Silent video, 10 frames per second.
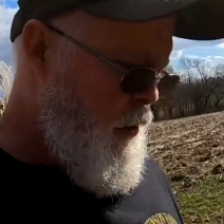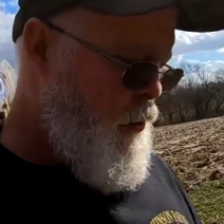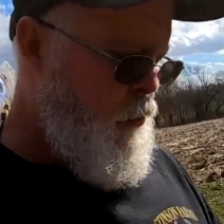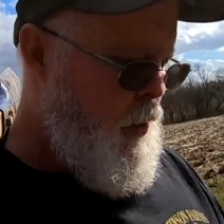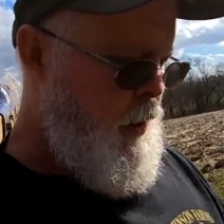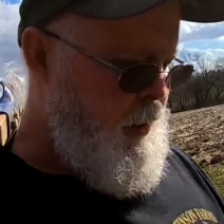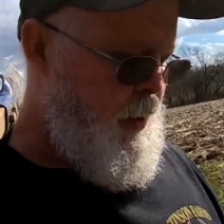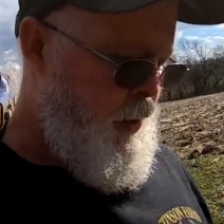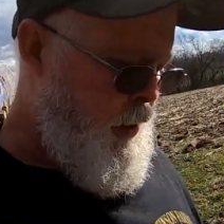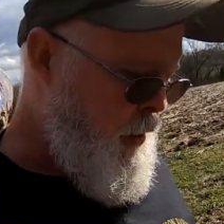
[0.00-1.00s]
on
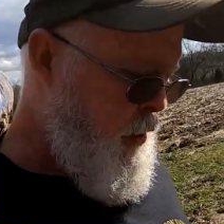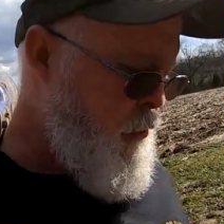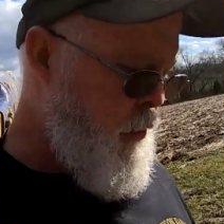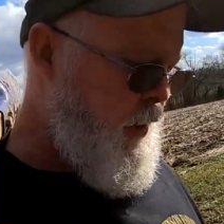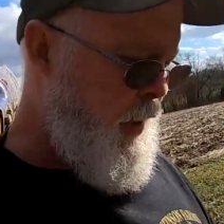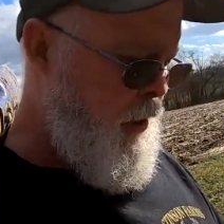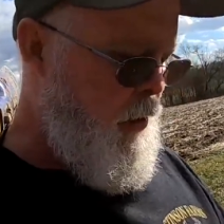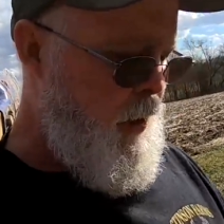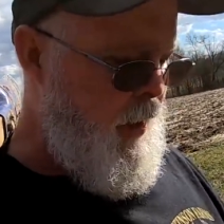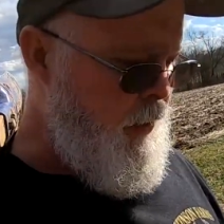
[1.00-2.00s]
what they
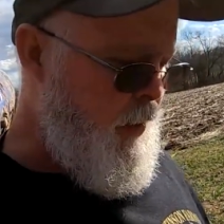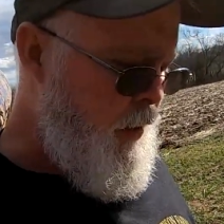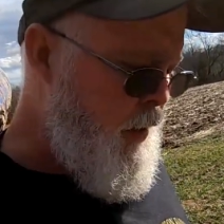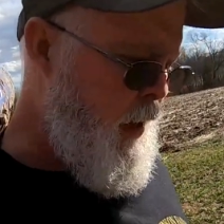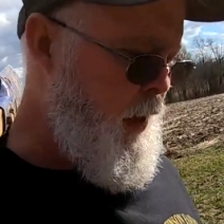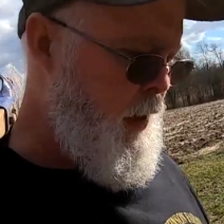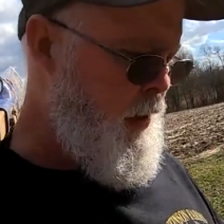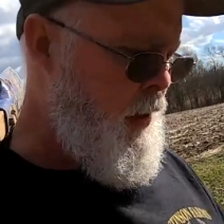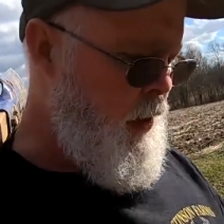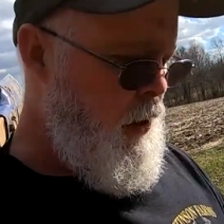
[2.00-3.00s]
turn out,
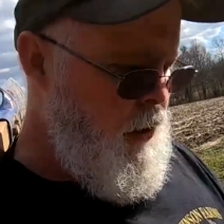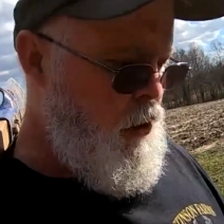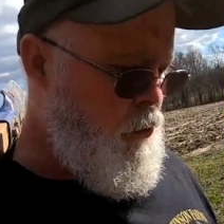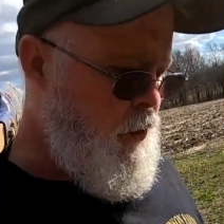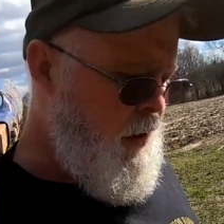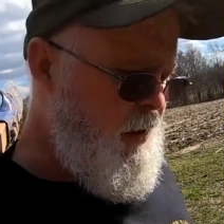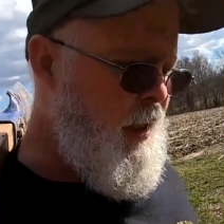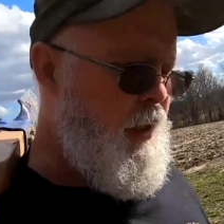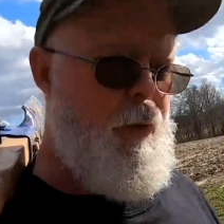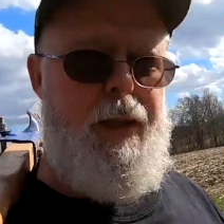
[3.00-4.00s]
and we'll just
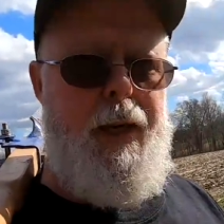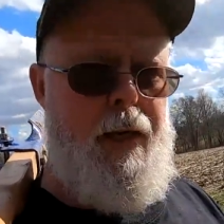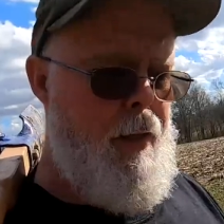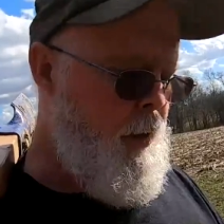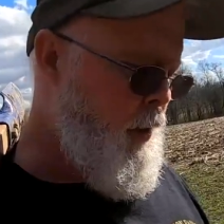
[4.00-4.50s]
hit it with that.